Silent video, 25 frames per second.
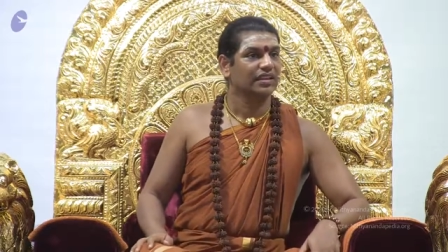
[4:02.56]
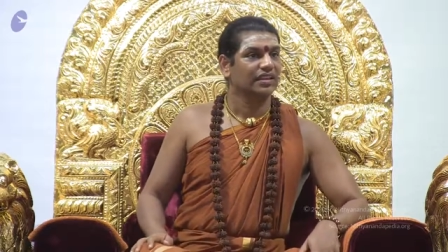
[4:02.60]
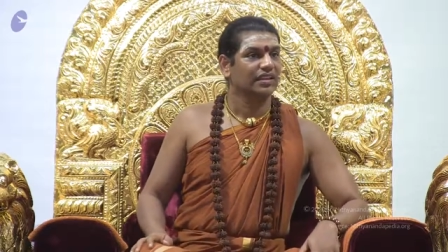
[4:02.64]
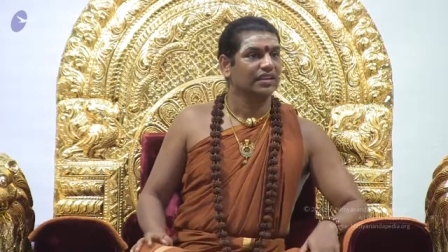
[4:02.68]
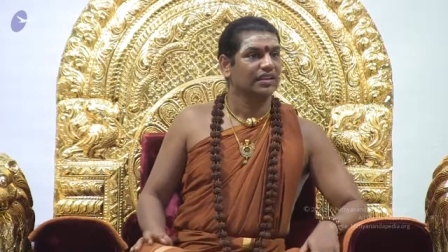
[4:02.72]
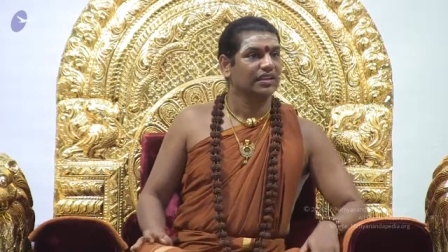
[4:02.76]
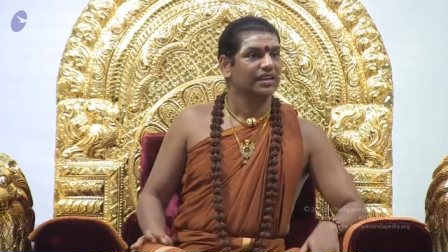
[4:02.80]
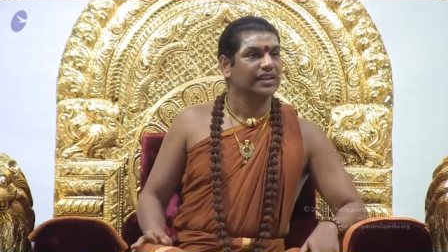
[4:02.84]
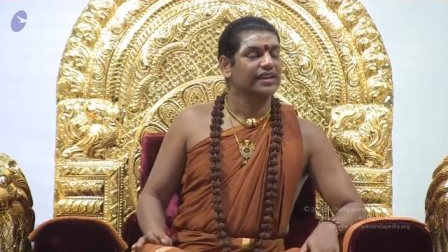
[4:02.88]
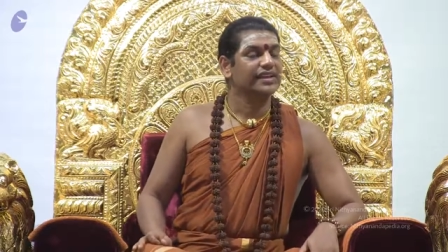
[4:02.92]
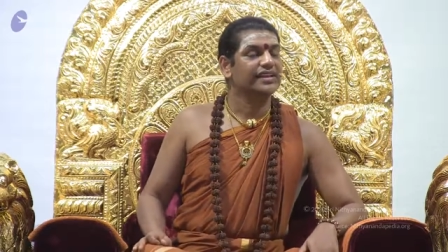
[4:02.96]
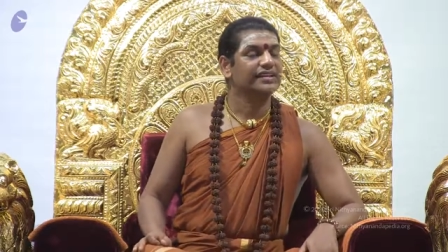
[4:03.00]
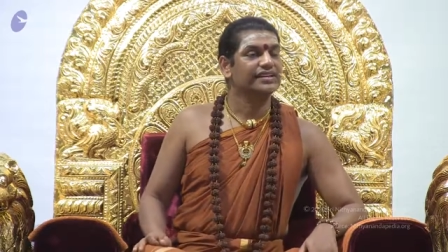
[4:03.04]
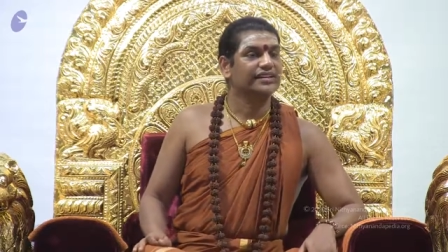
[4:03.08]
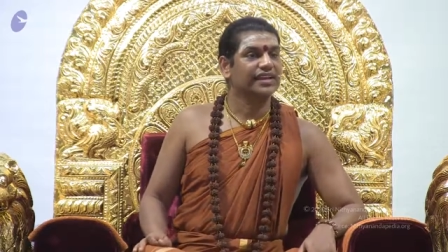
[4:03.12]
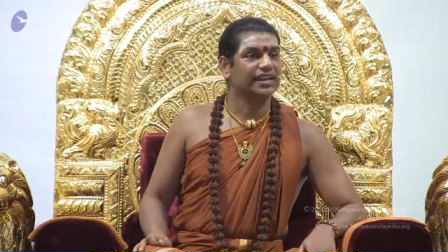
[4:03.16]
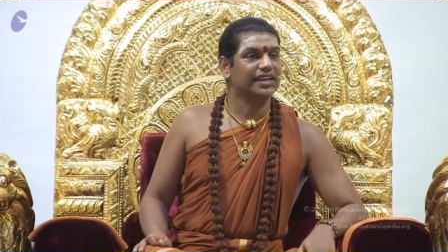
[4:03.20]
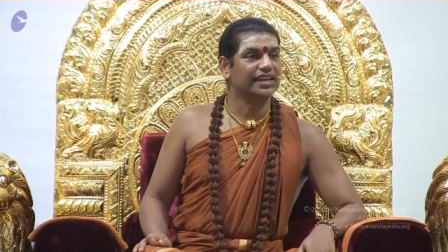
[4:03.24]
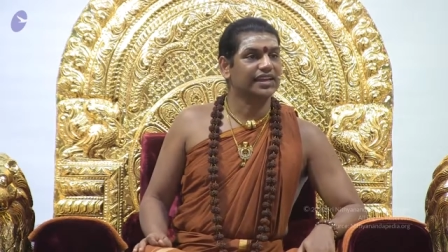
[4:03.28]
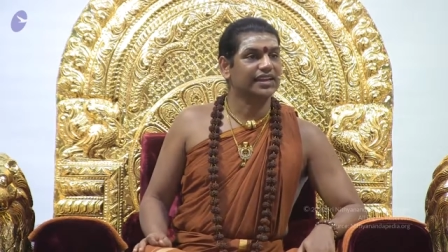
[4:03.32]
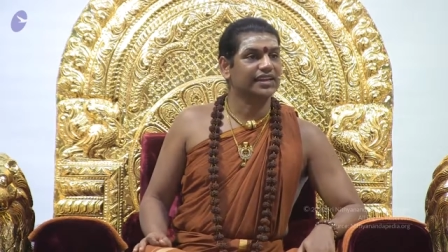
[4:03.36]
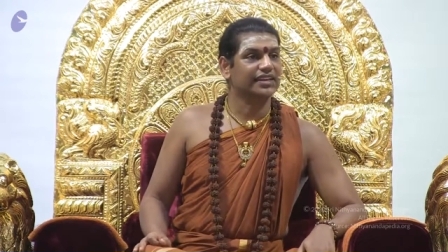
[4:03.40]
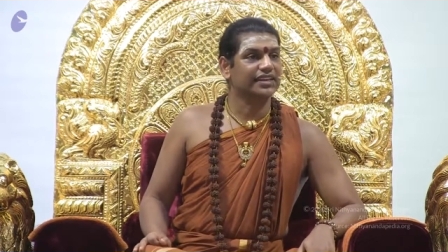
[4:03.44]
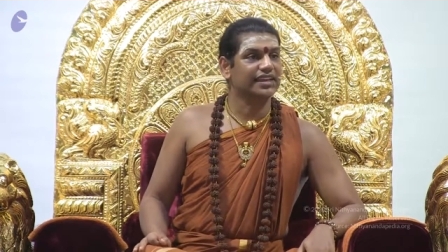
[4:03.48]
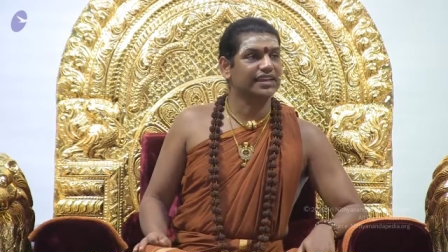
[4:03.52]

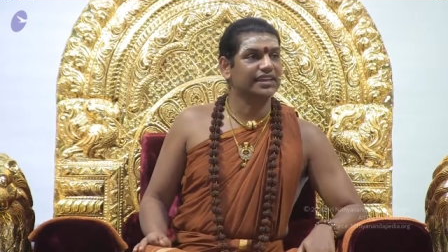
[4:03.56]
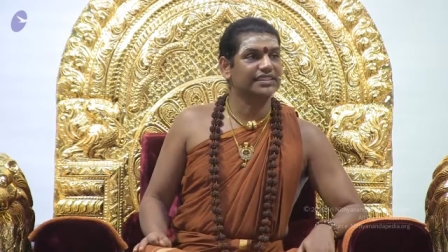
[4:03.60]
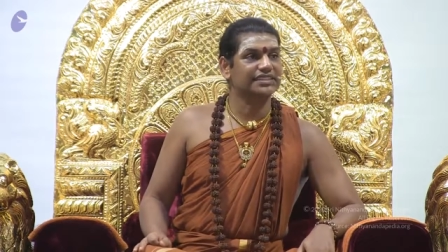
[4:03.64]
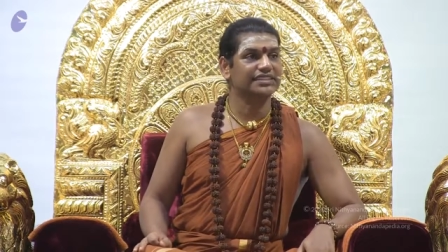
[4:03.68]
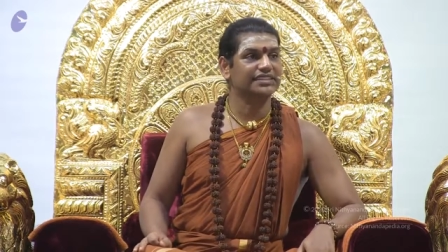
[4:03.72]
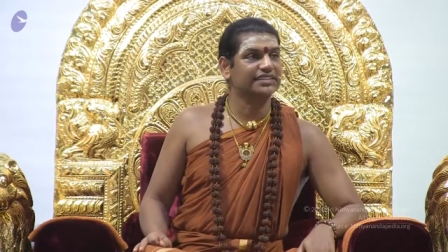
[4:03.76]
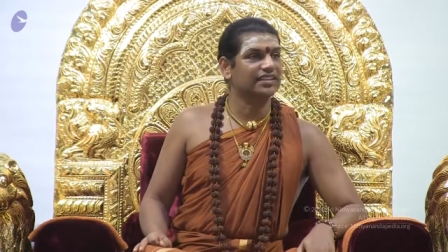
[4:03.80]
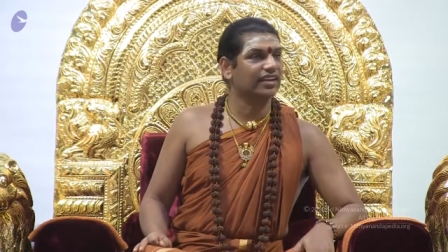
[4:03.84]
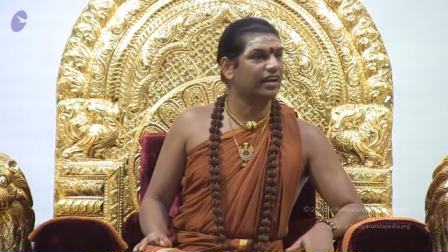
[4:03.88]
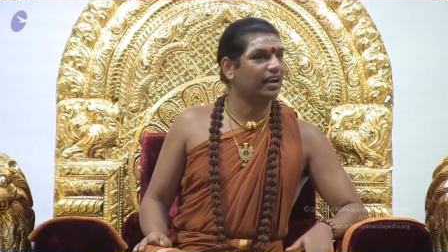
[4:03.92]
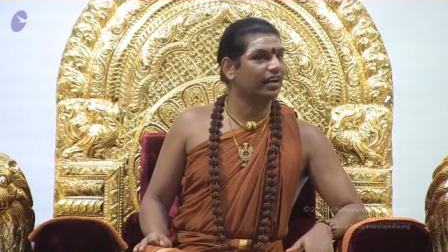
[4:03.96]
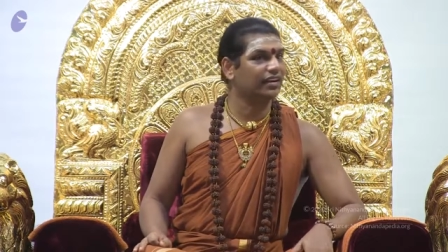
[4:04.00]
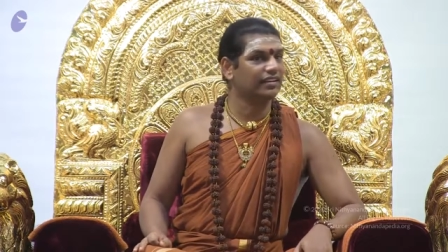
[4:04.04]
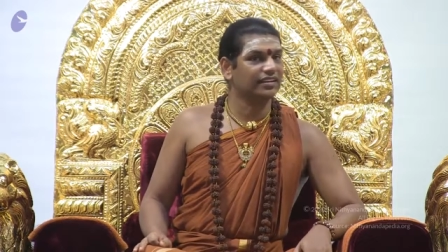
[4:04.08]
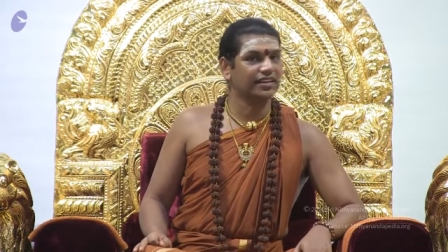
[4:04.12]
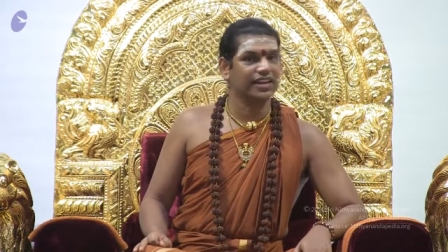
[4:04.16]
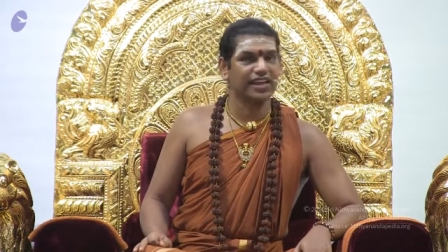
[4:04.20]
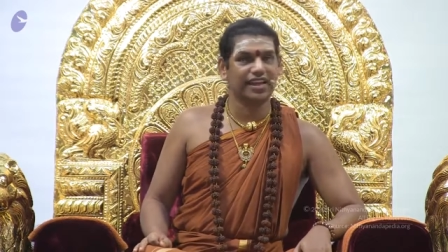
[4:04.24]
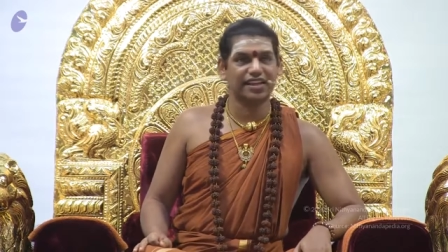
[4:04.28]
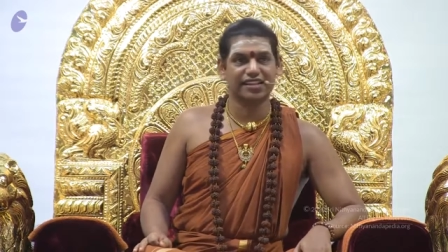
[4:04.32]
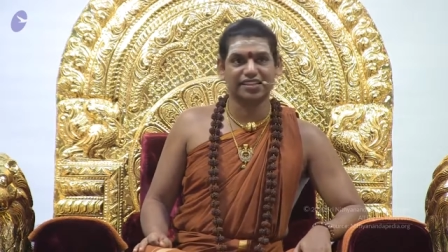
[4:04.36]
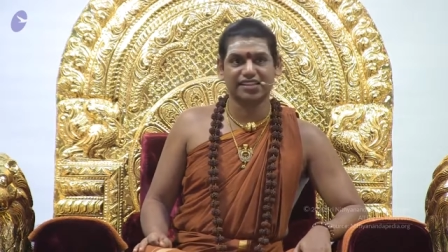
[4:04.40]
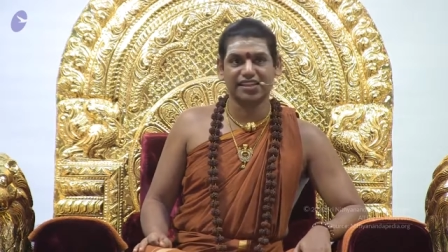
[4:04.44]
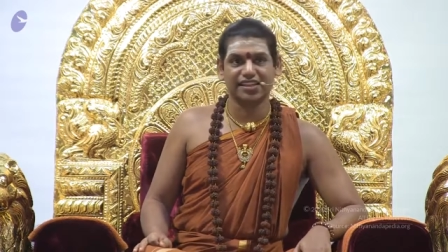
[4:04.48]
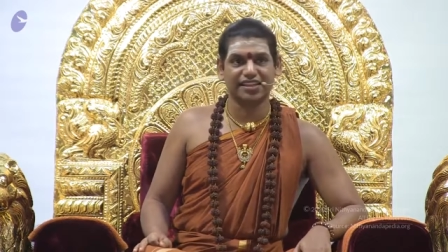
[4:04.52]
Integrity is not
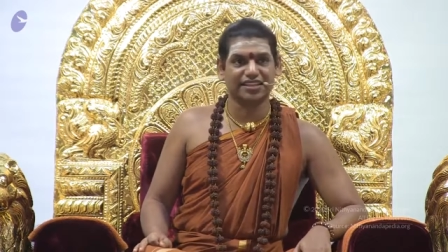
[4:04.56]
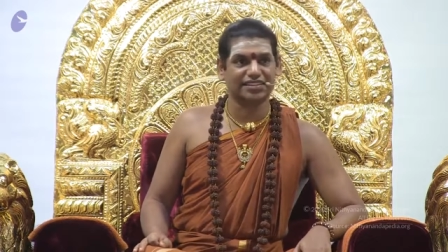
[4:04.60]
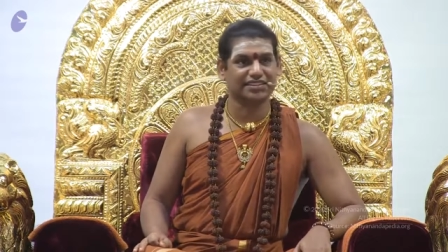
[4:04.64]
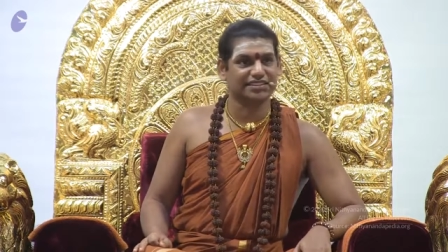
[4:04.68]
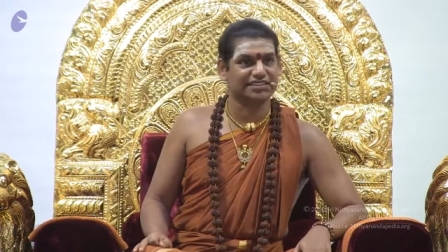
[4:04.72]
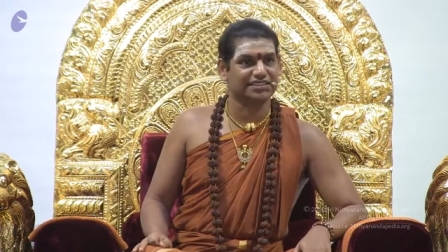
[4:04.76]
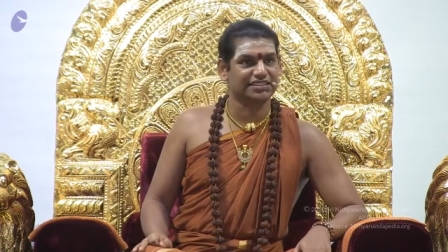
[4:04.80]
ethics.